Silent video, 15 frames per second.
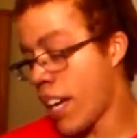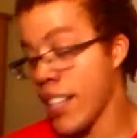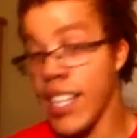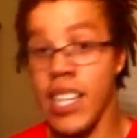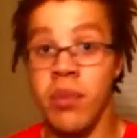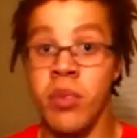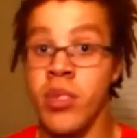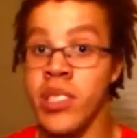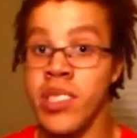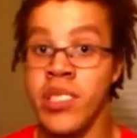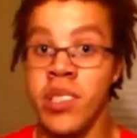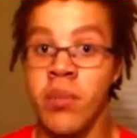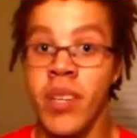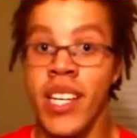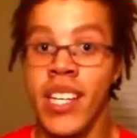I like Marissa
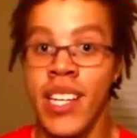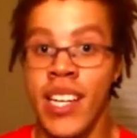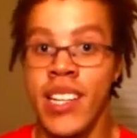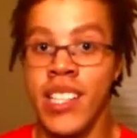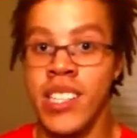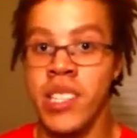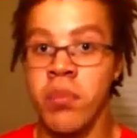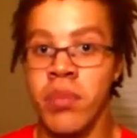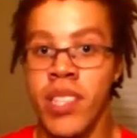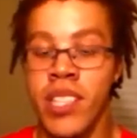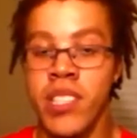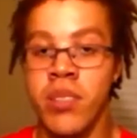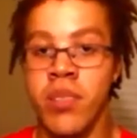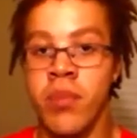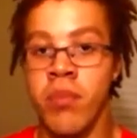Tomei, and I think she
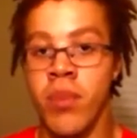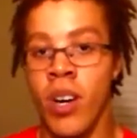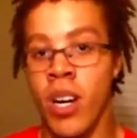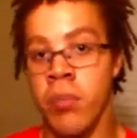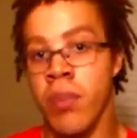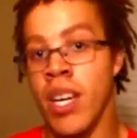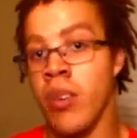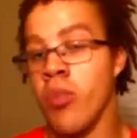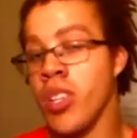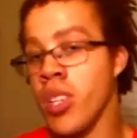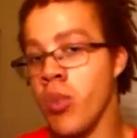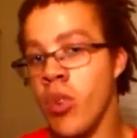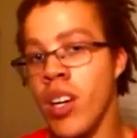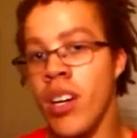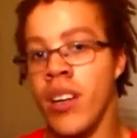plays Aunt May
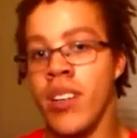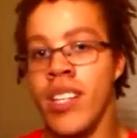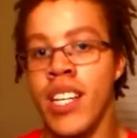really well.